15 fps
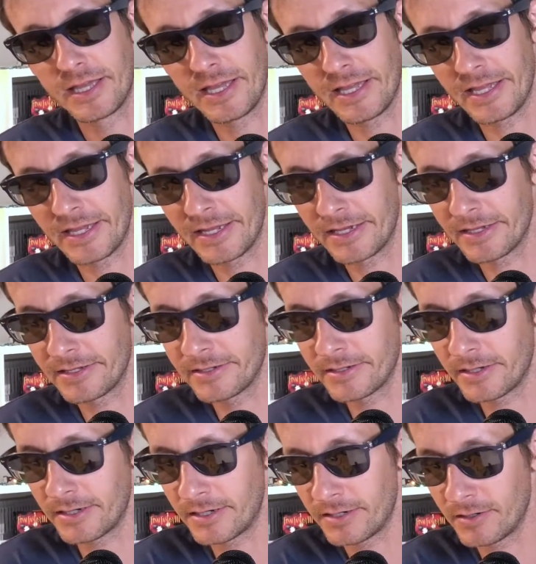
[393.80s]
And
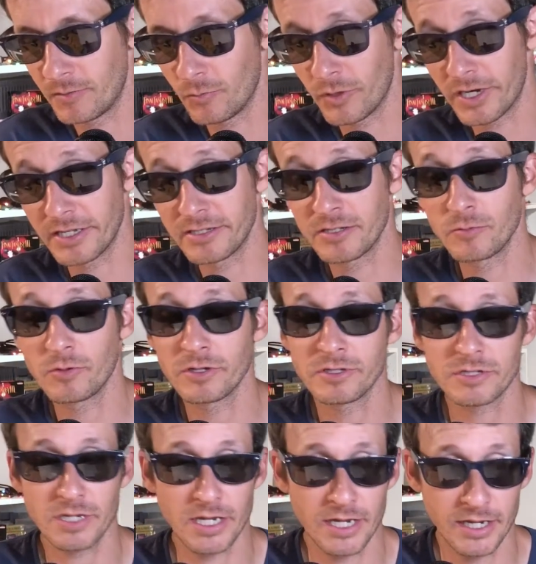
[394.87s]
what I did
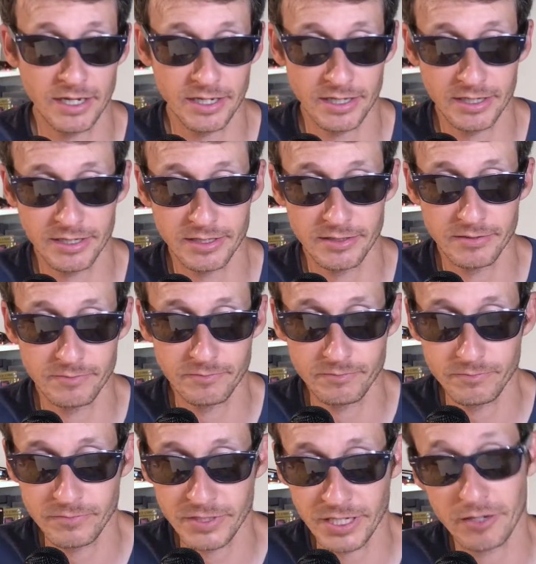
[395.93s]
was I
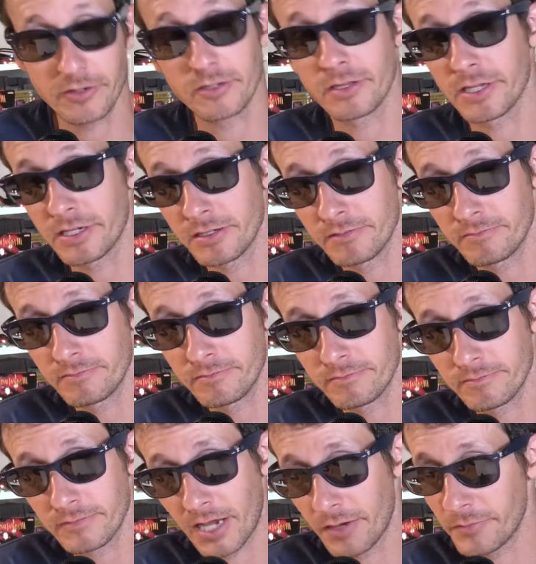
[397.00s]
calculated
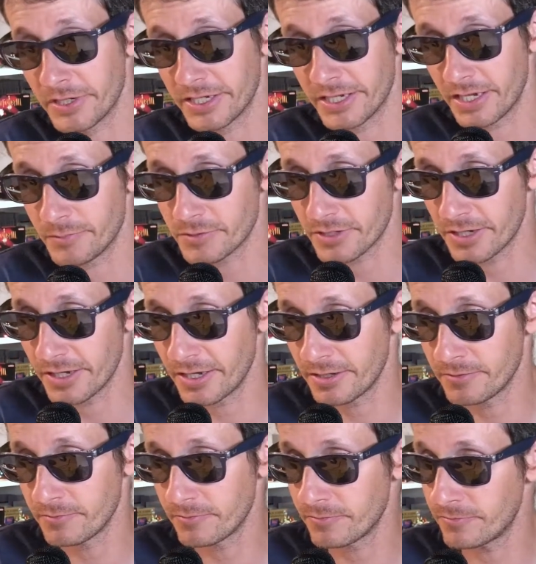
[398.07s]
how many games I
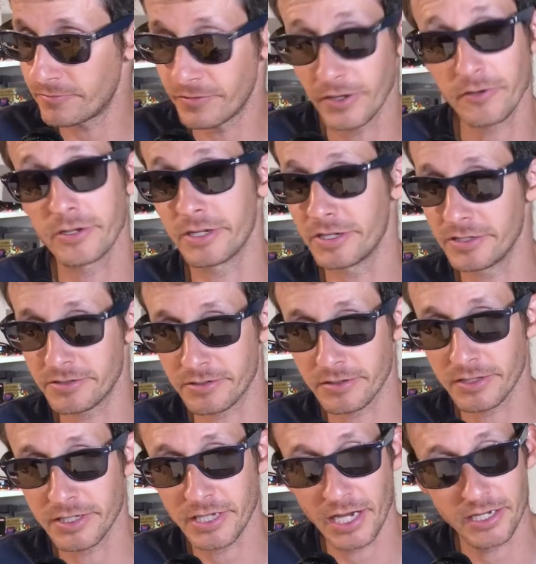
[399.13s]
had very
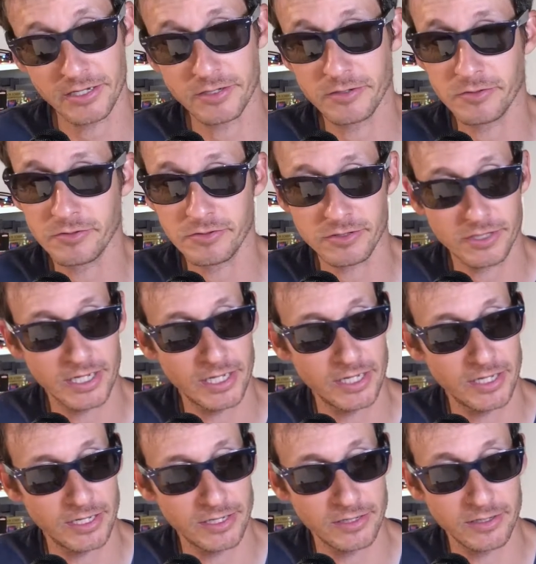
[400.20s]
easily. I use
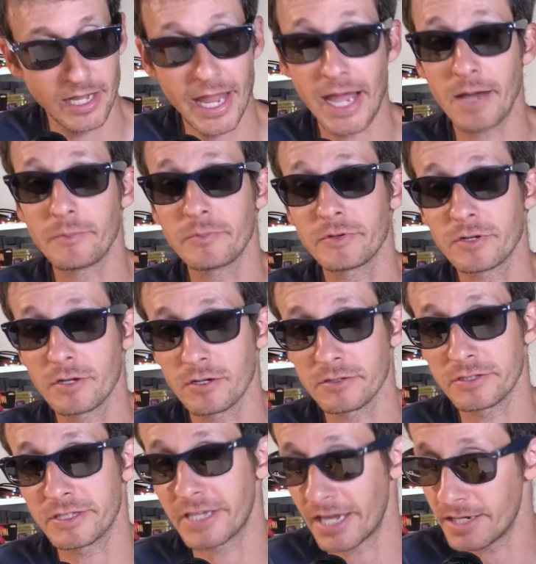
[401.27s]
a app
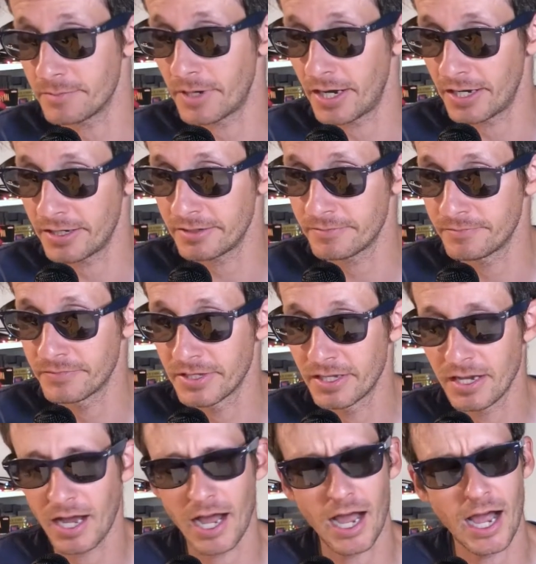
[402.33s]
called Gameye.
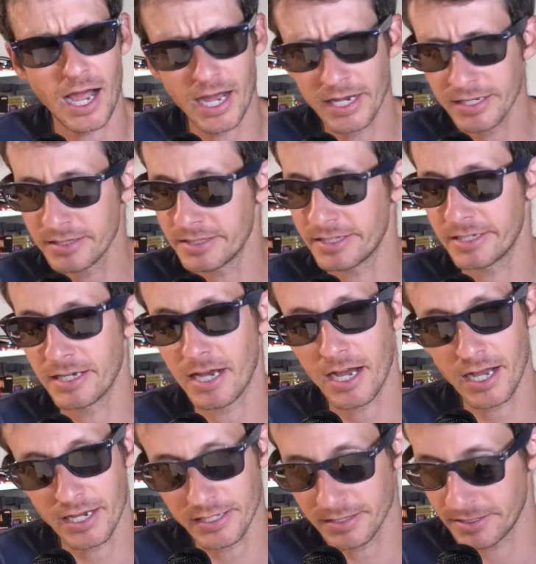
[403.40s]
Highly,
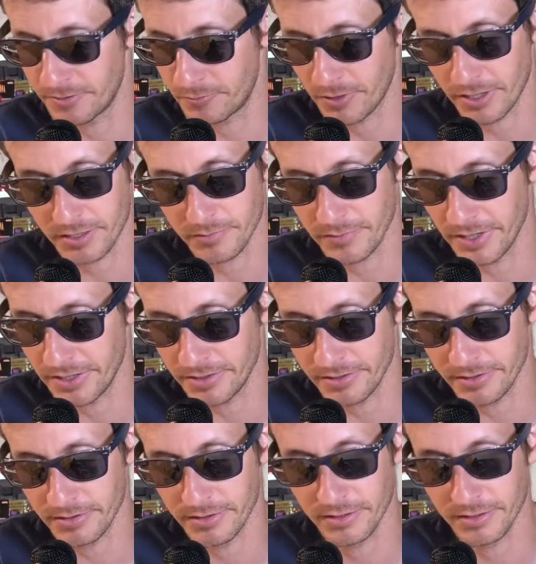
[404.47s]
highly recommend it.